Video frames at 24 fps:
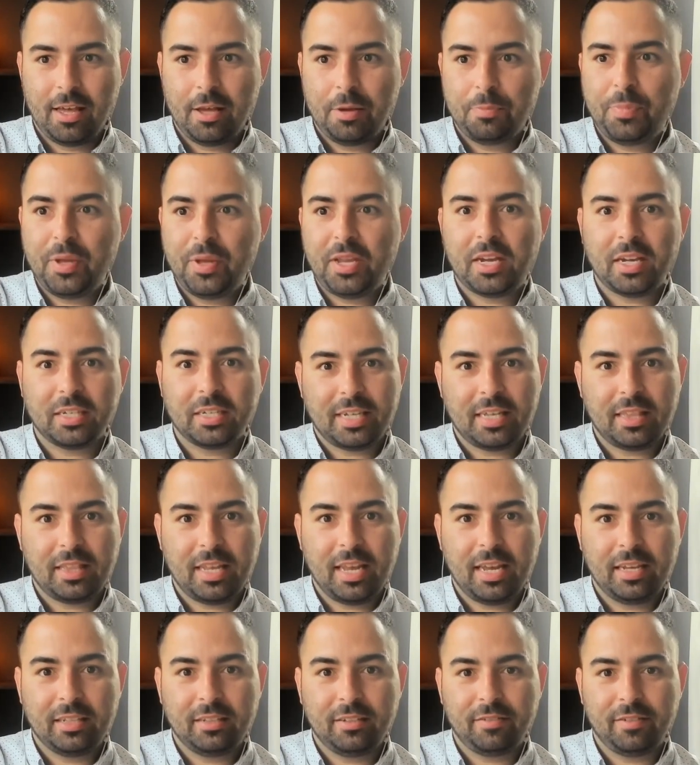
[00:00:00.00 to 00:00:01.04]
because at the
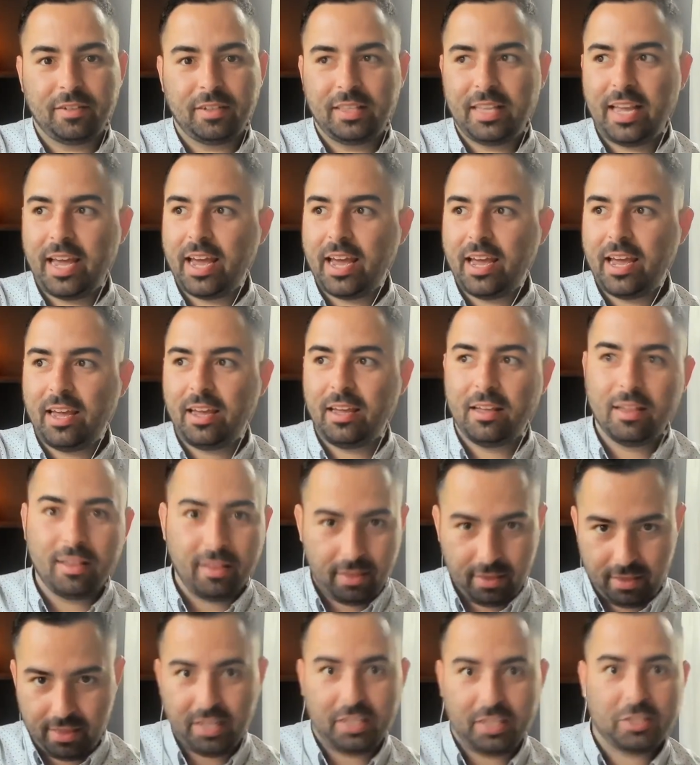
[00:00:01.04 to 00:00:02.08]
end of the day,
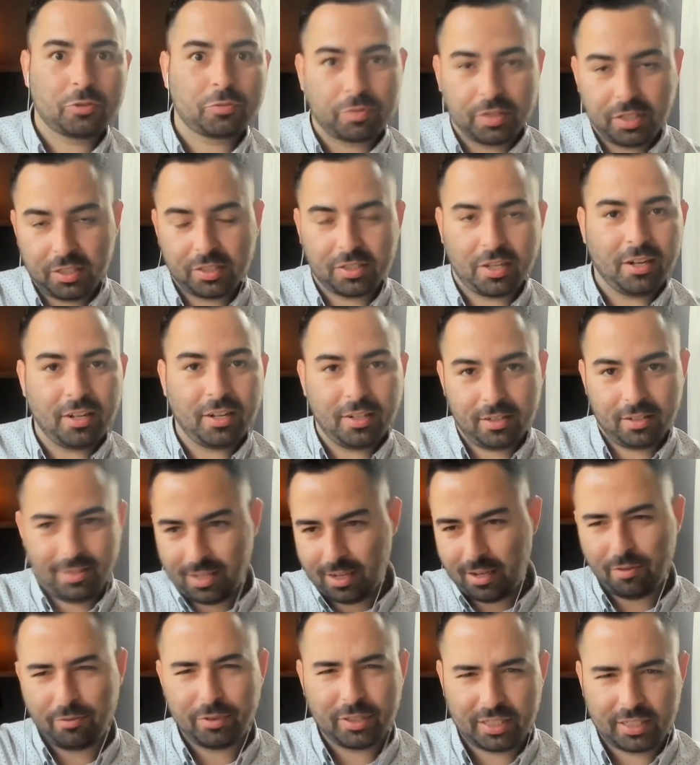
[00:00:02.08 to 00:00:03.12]
this result,
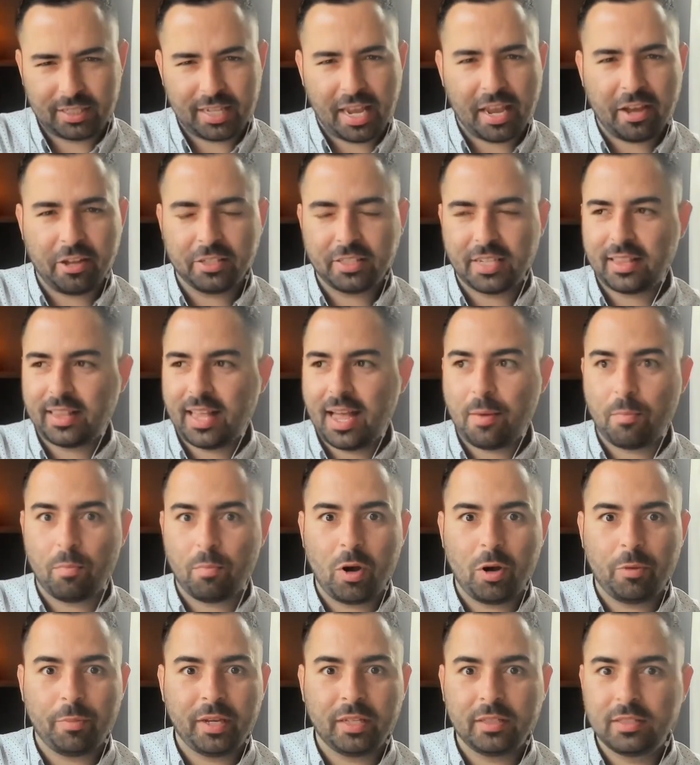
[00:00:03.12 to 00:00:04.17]
and it was sales at that
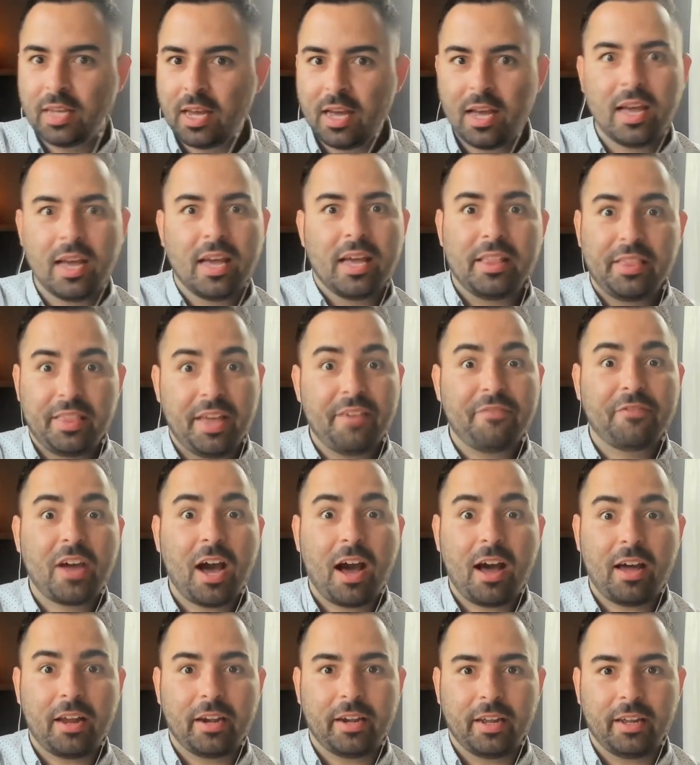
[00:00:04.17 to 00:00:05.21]
moment, they've
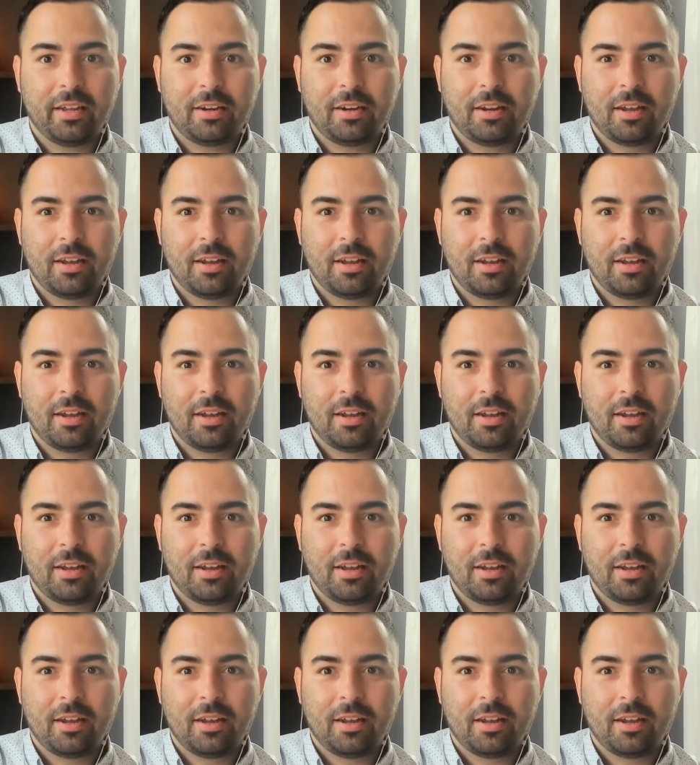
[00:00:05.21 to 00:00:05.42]
gotten it.